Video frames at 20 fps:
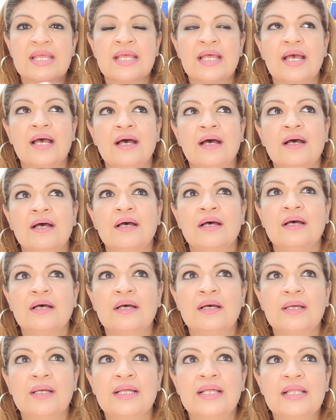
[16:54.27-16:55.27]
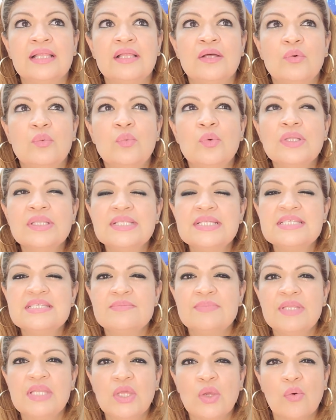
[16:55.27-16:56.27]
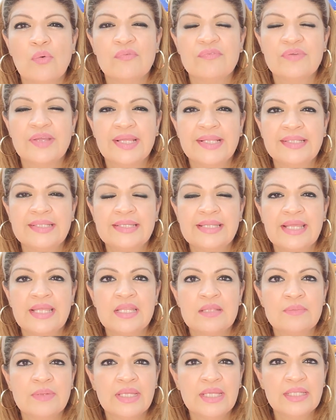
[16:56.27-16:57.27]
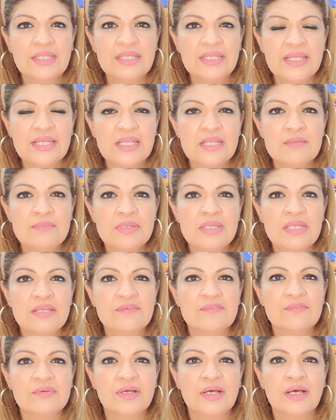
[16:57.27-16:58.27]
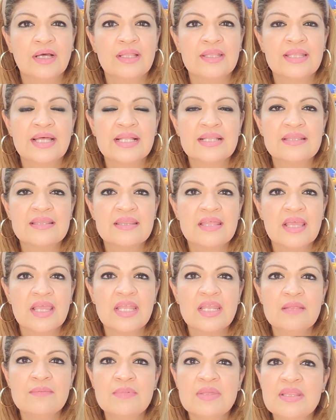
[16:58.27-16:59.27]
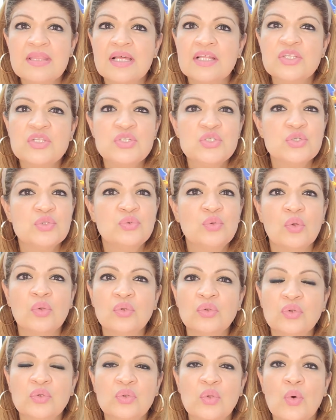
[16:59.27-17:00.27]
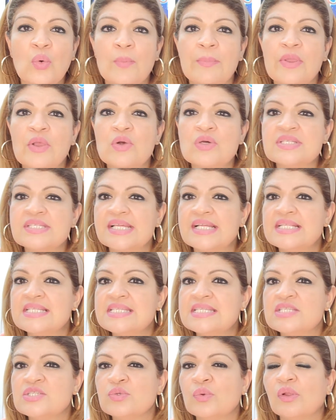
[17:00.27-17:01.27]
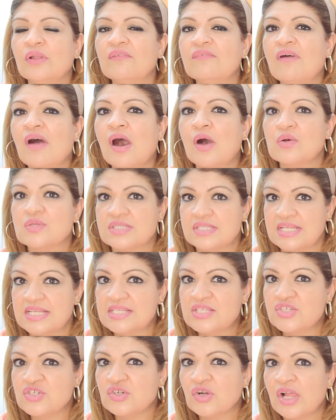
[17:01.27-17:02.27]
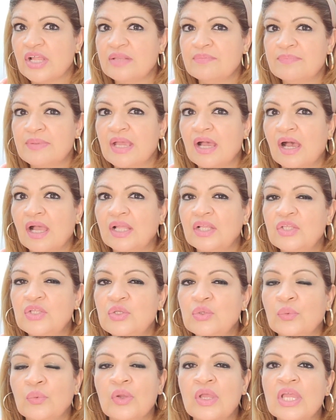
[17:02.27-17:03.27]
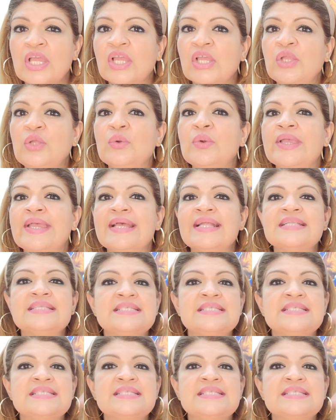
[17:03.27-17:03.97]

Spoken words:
What is the meaning of hidden enemy? Hidden enemy, that the enemy that you don't know, because it's 12th house, it's right behind you, you can't